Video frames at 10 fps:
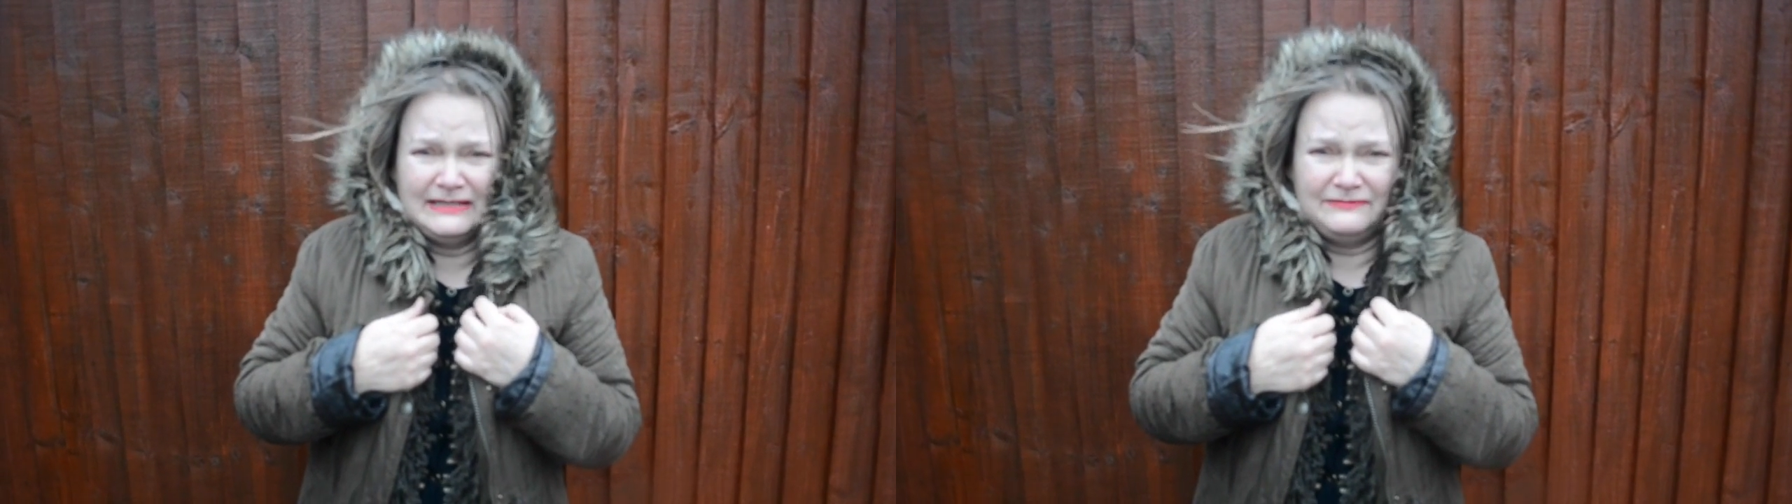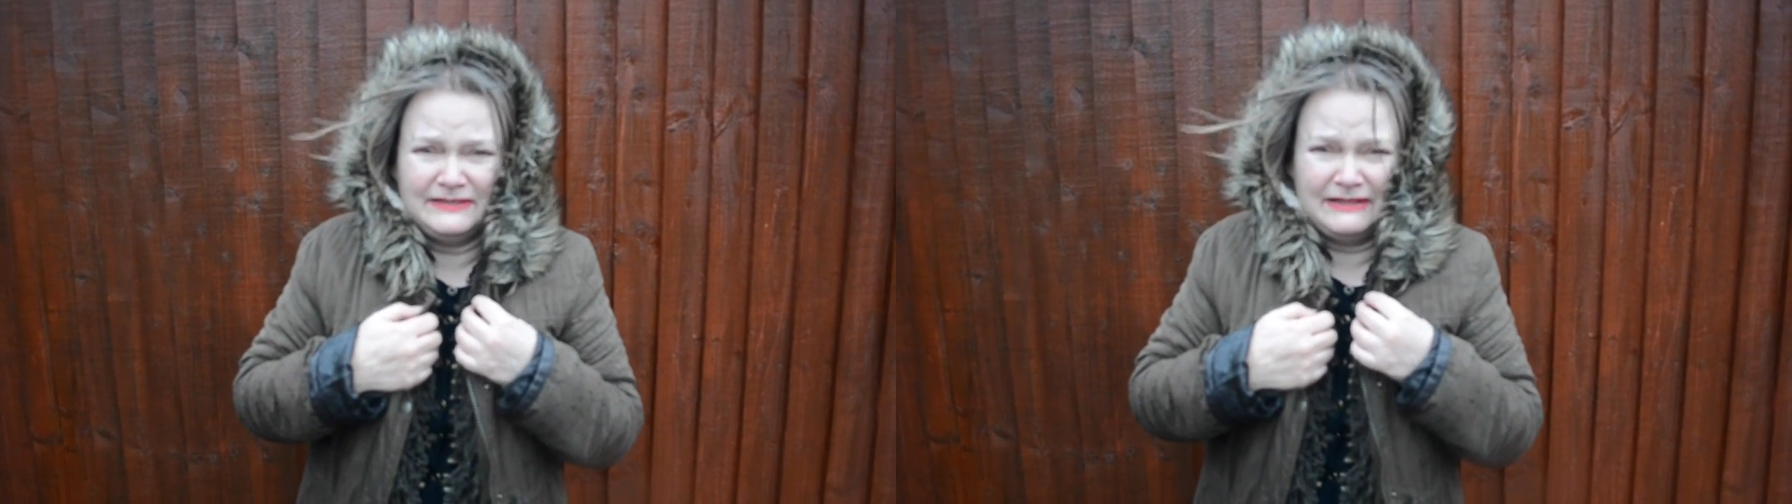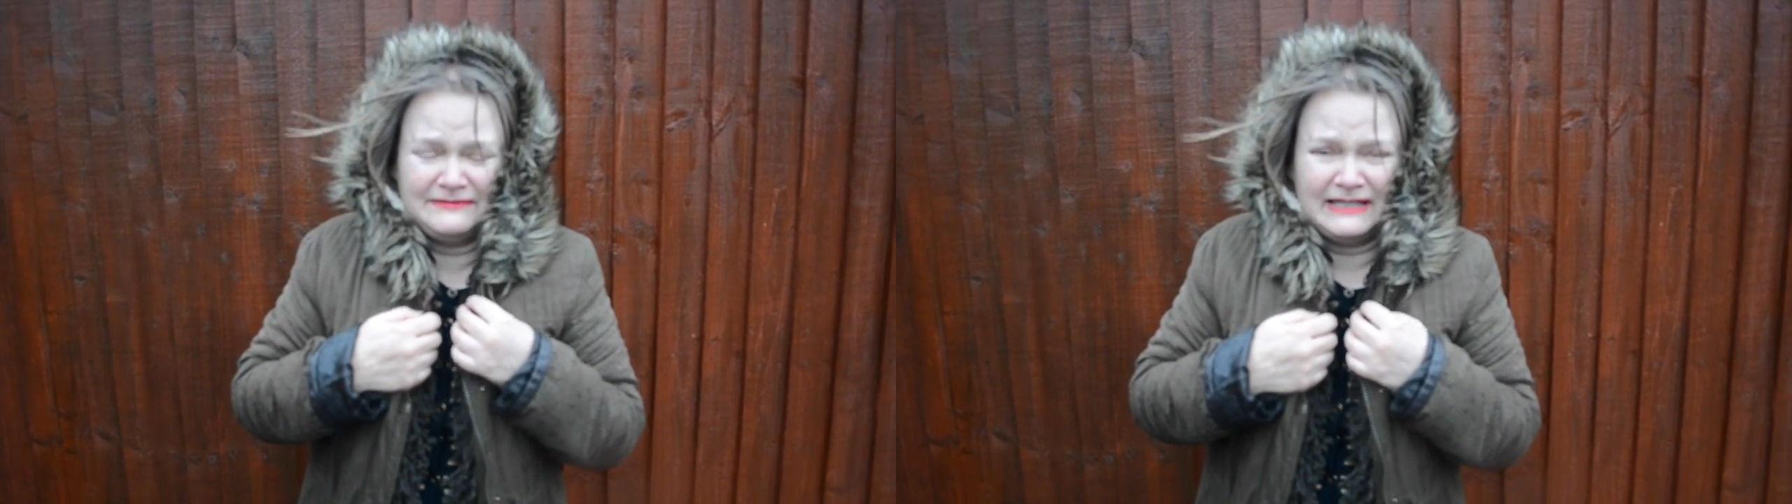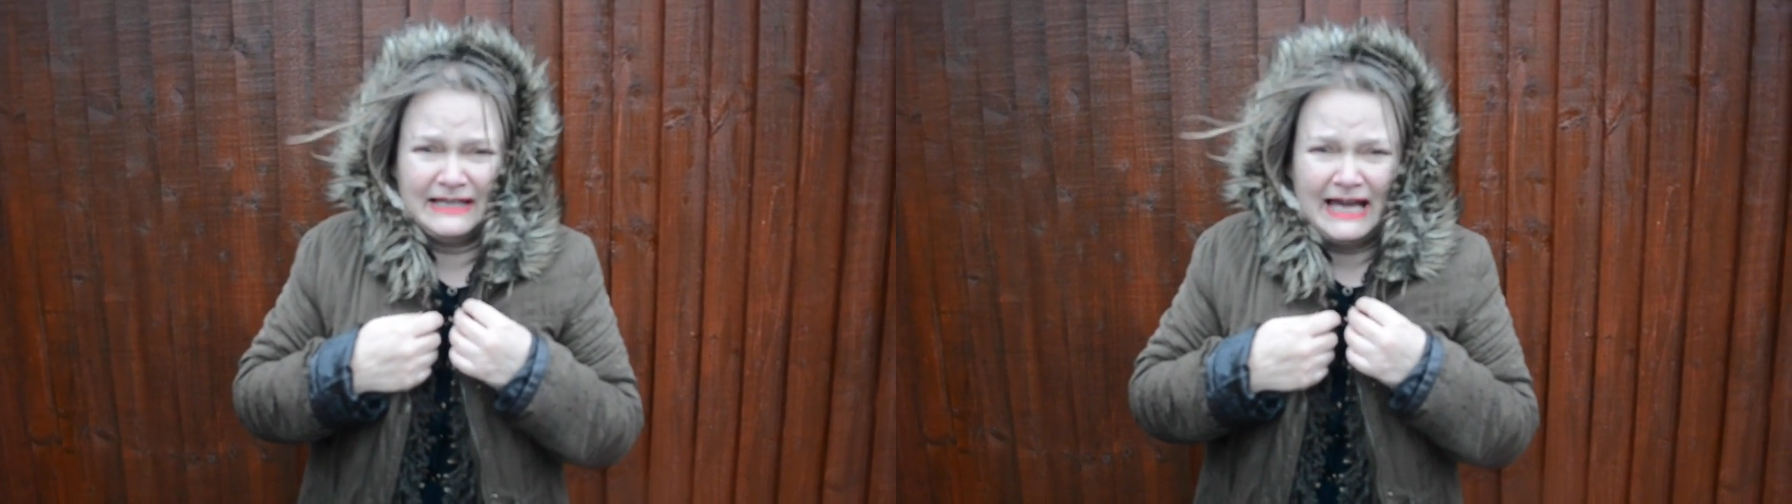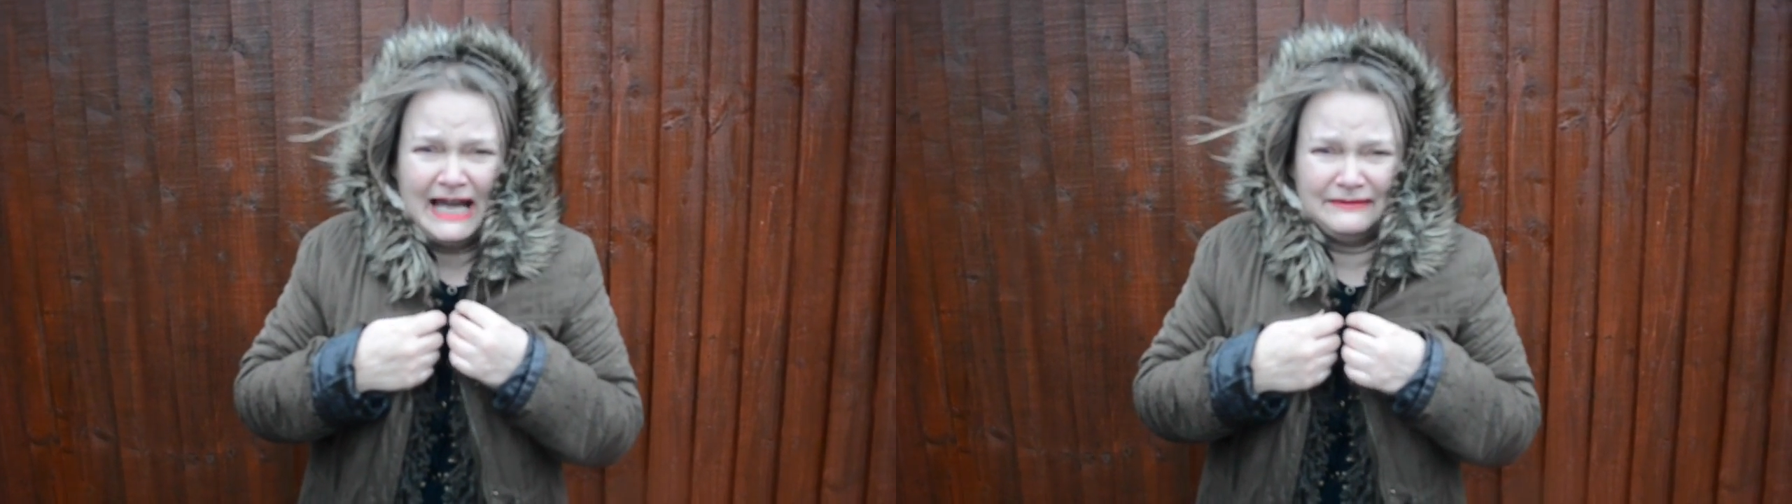They've lived
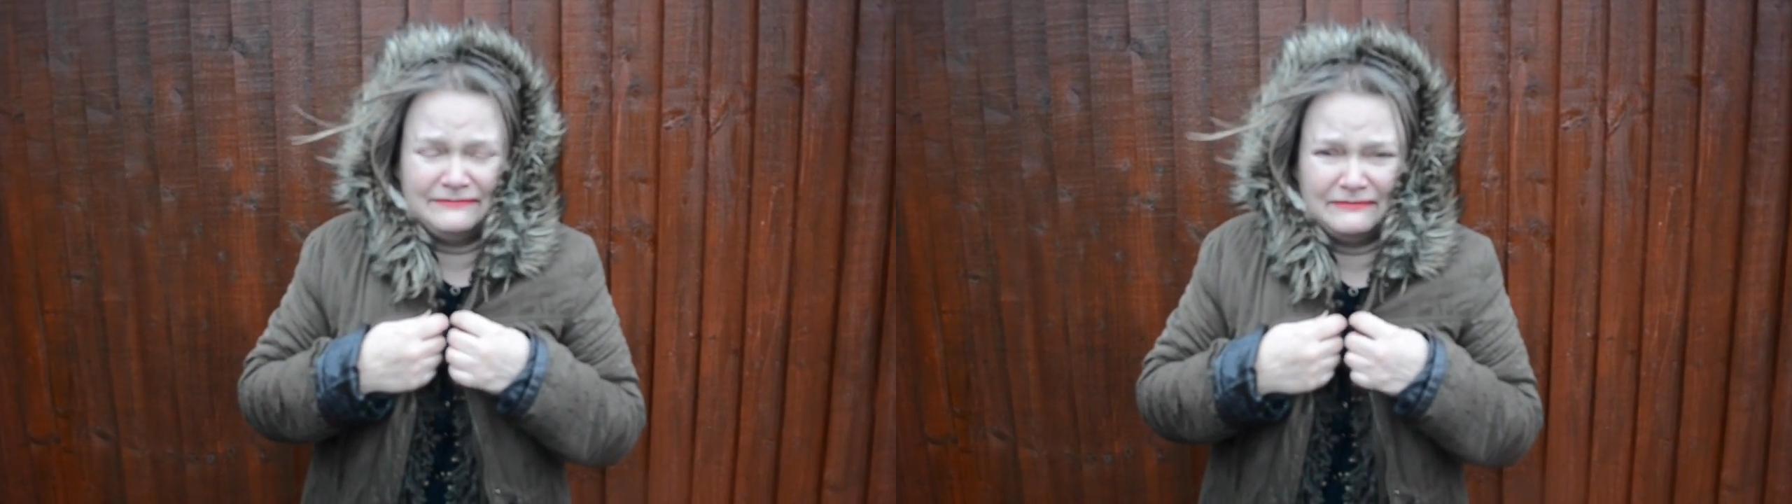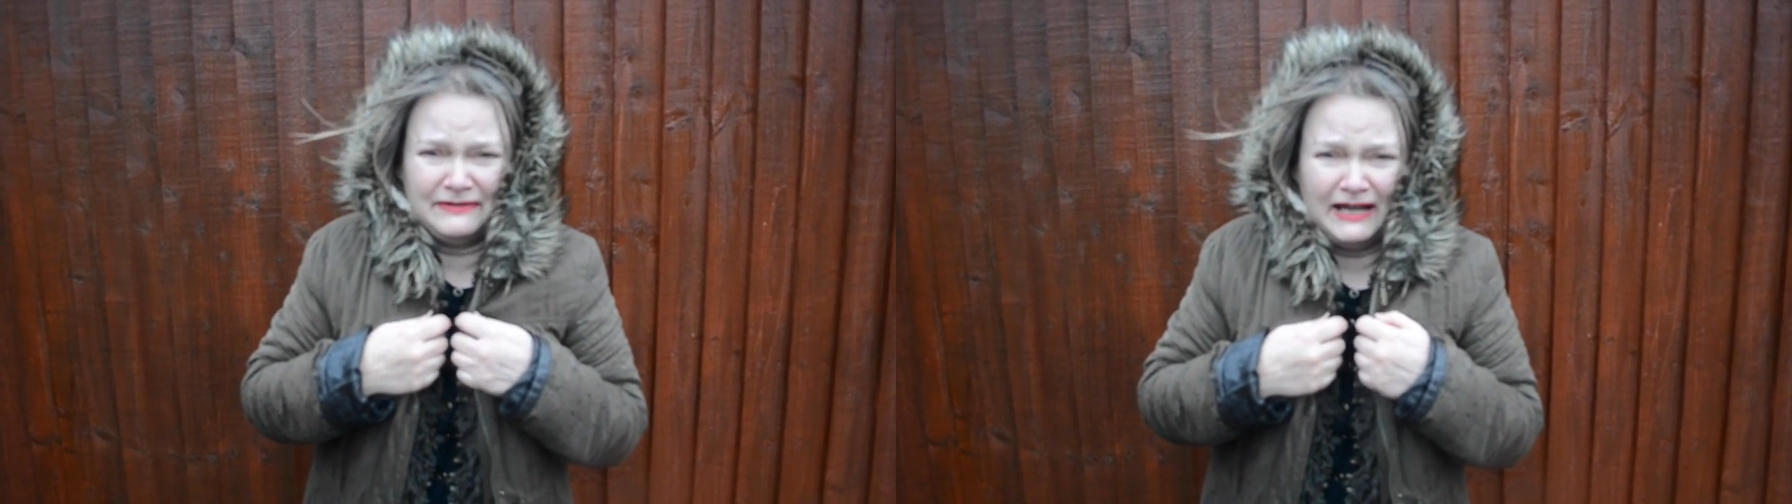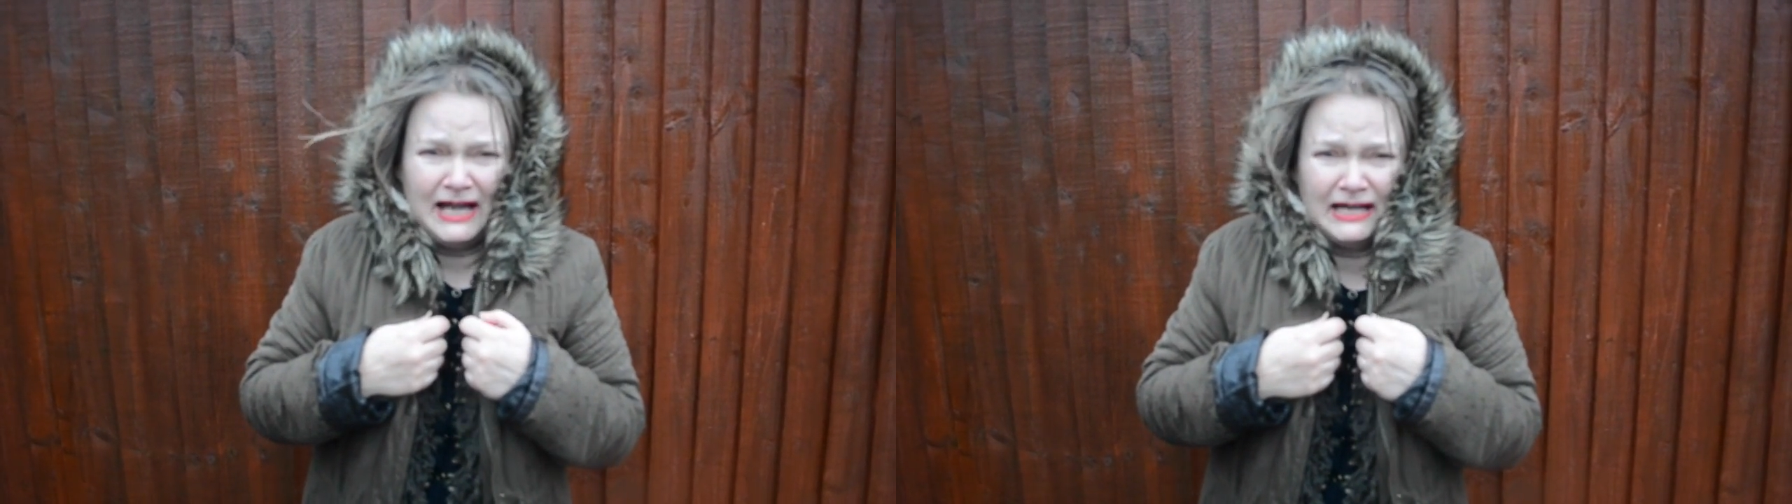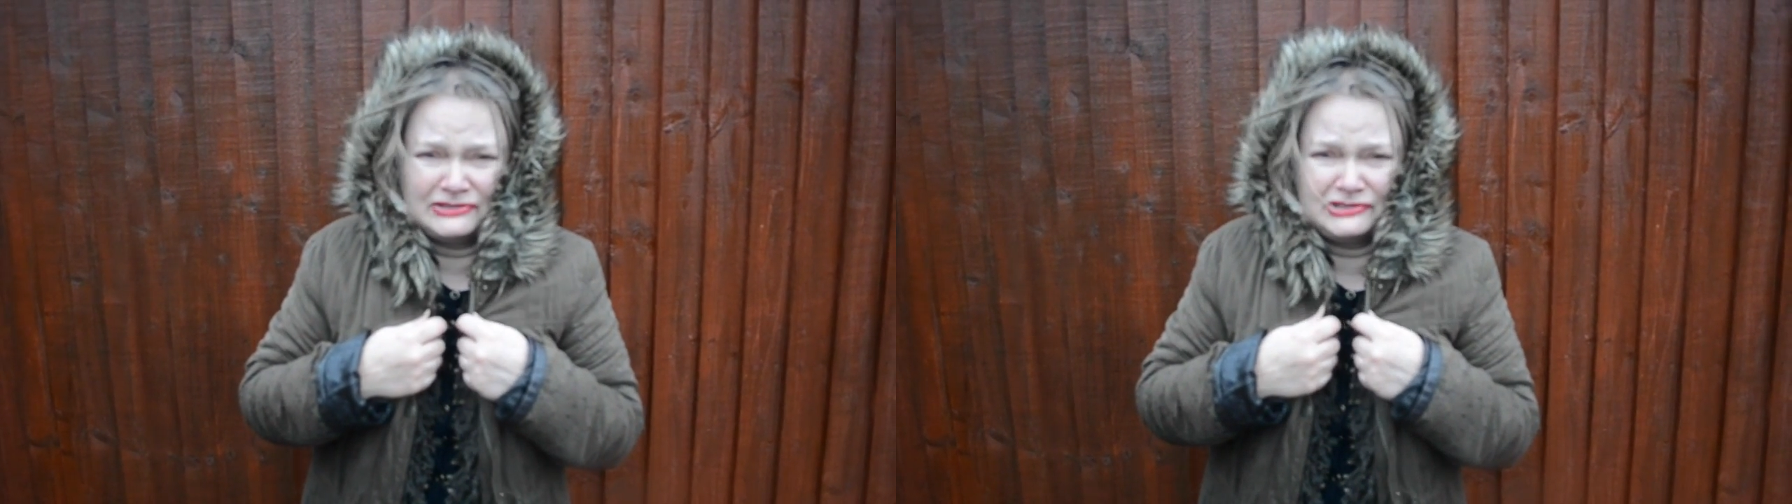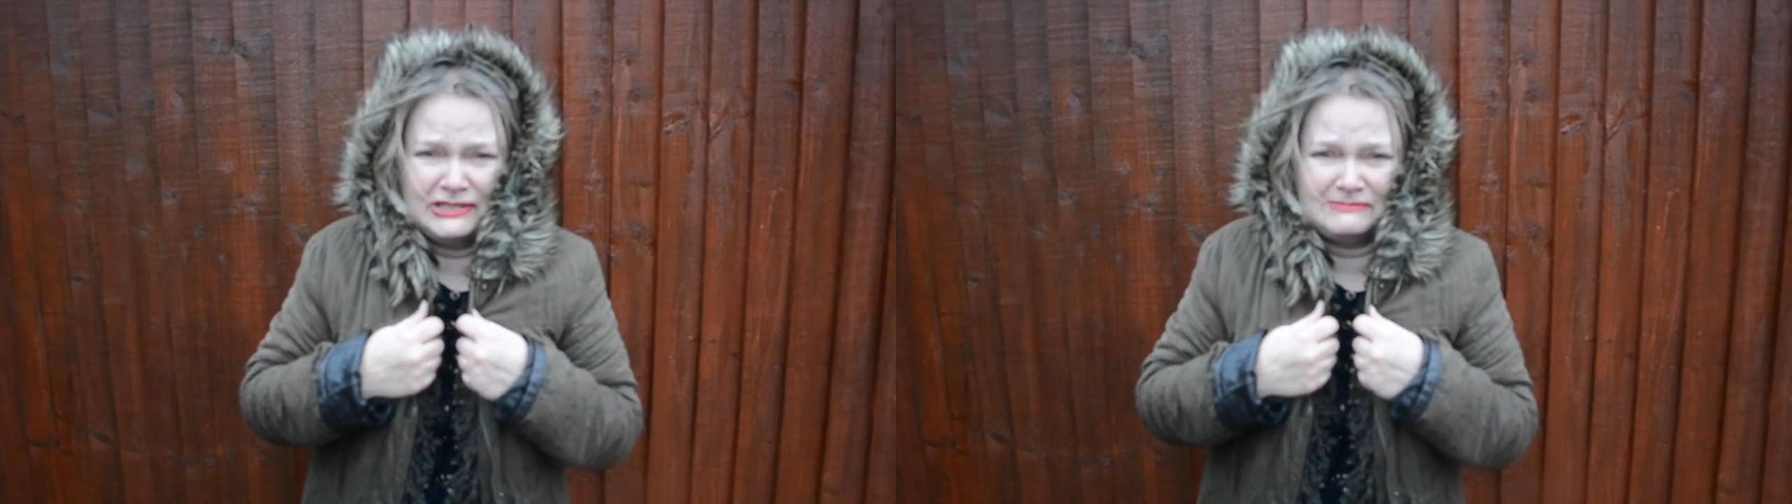a life of
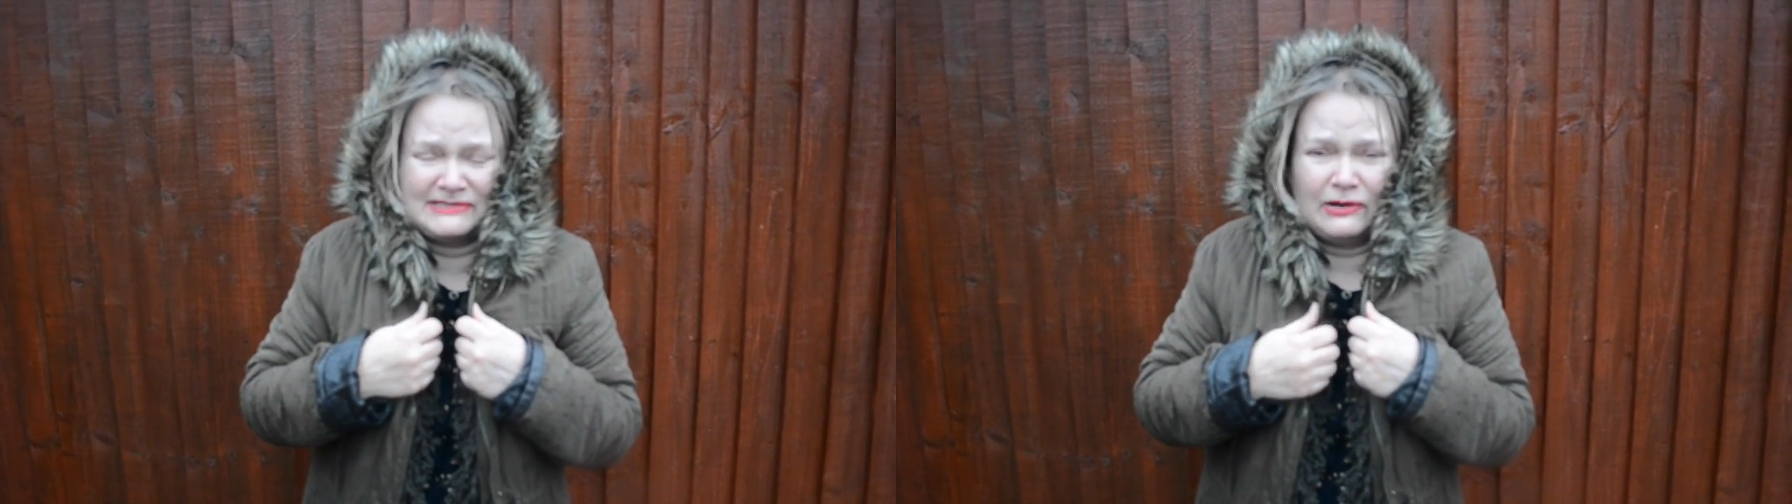hardship